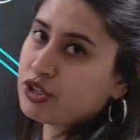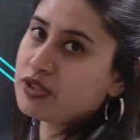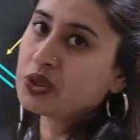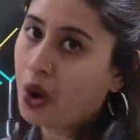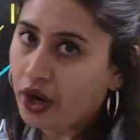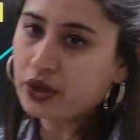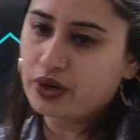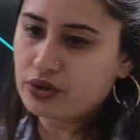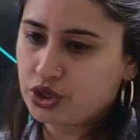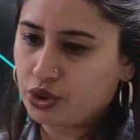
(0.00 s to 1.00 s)
not going
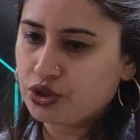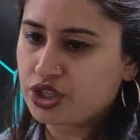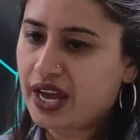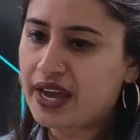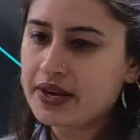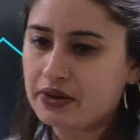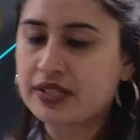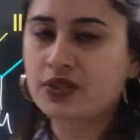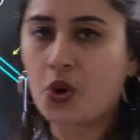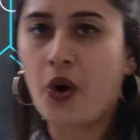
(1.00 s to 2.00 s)
to show GI, rest
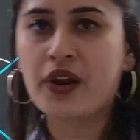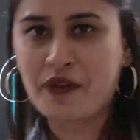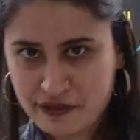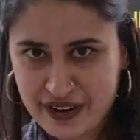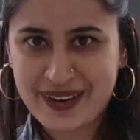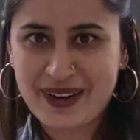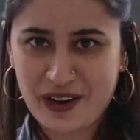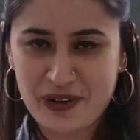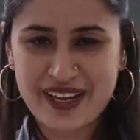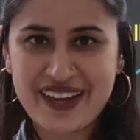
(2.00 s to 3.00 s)
all will.
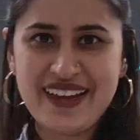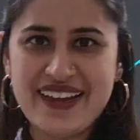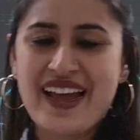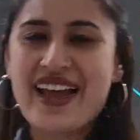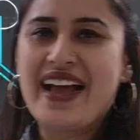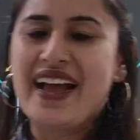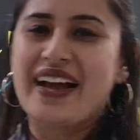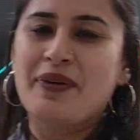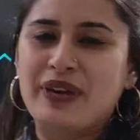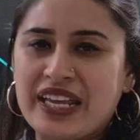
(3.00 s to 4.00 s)
Okay.
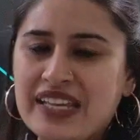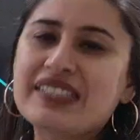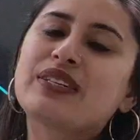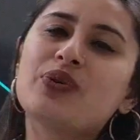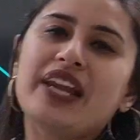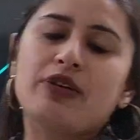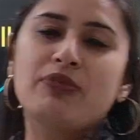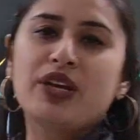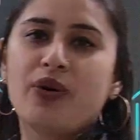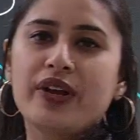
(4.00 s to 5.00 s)
Please do let me
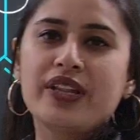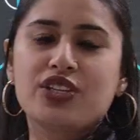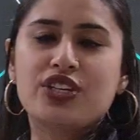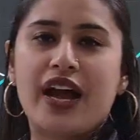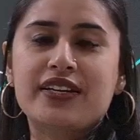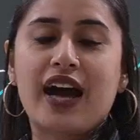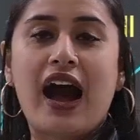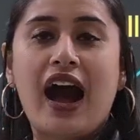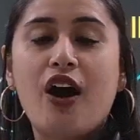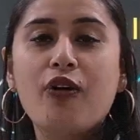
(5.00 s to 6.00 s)
know in the chat
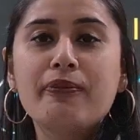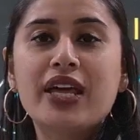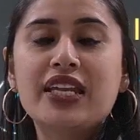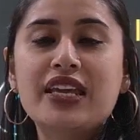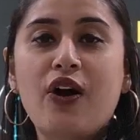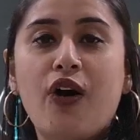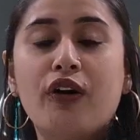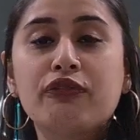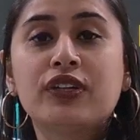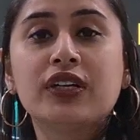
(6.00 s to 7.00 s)
how many of
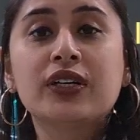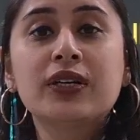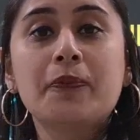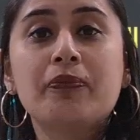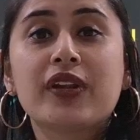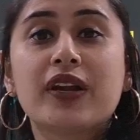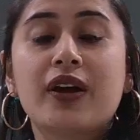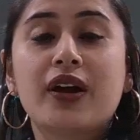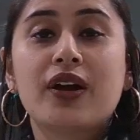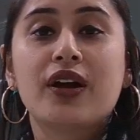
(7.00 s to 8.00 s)
the
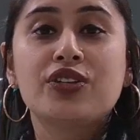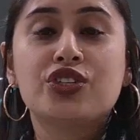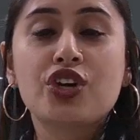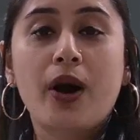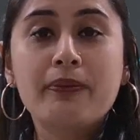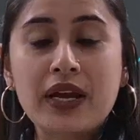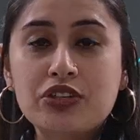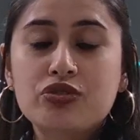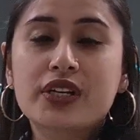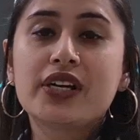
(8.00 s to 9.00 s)

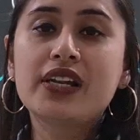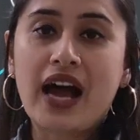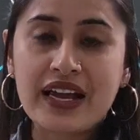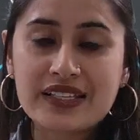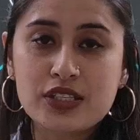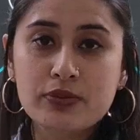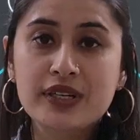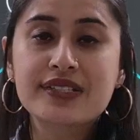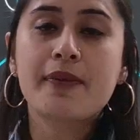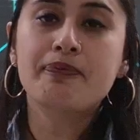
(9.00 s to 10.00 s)
geometrical
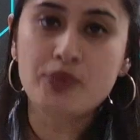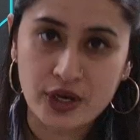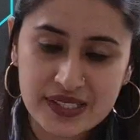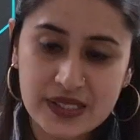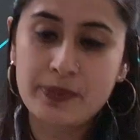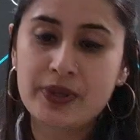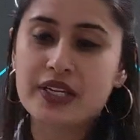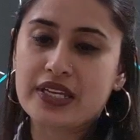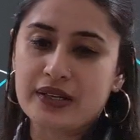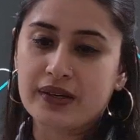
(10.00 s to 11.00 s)
isomers are possible
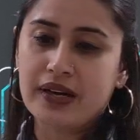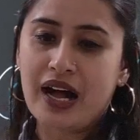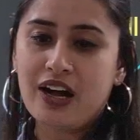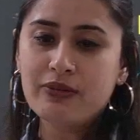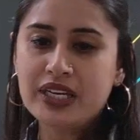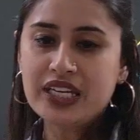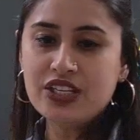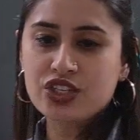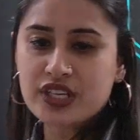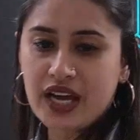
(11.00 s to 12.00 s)
here. How many
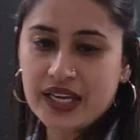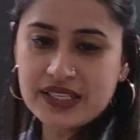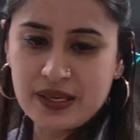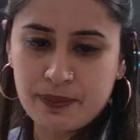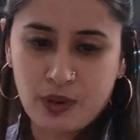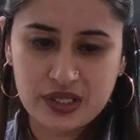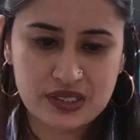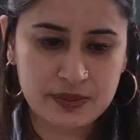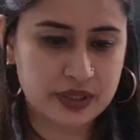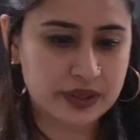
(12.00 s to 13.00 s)
GIs are possible?